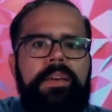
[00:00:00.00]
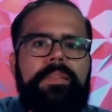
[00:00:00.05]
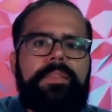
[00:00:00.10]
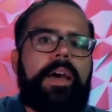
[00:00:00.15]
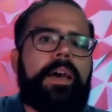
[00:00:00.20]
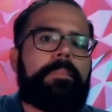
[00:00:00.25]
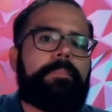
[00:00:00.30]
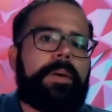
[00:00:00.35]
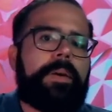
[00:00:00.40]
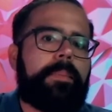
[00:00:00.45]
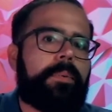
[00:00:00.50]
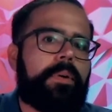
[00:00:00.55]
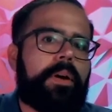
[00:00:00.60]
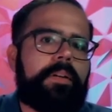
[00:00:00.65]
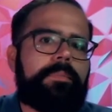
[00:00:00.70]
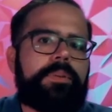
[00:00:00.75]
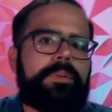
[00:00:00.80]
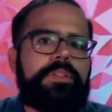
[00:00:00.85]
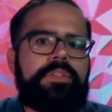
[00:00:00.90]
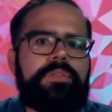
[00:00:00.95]
that people
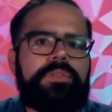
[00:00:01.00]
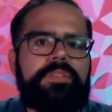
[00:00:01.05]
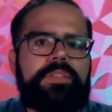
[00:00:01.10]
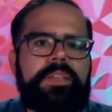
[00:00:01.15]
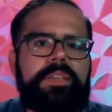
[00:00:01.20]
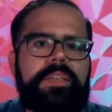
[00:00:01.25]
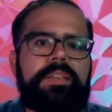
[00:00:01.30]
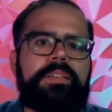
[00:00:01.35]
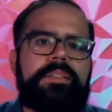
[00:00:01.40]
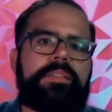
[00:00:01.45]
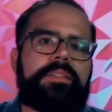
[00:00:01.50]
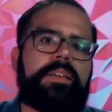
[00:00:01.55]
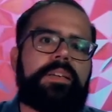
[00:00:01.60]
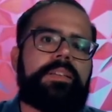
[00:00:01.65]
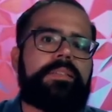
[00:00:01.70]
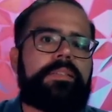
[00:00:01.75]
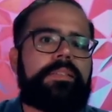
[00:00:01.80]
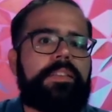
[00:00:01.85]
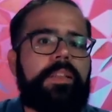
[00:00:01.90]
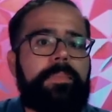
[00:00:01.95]
have been using
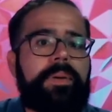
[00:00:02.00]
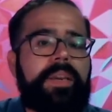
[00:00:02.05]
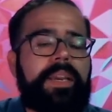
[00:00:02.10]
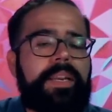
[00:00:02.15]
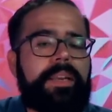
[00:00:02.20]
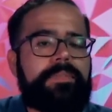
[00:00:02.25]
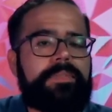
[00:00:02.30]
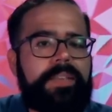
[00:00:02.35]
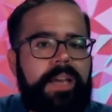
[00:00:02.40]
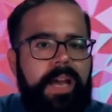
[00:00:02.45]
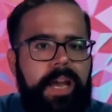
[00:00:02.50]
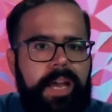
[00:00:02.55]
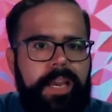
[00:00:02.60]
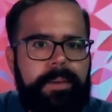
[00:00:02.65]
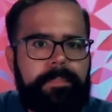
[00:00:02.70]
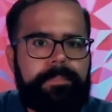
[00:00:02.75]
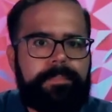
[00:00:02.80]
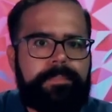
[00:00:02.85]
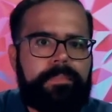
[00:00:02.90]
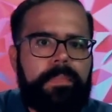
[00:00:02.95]
since the beginning of
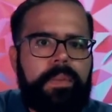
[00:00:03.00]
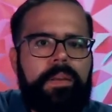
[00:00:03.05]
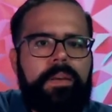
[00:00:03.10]
time.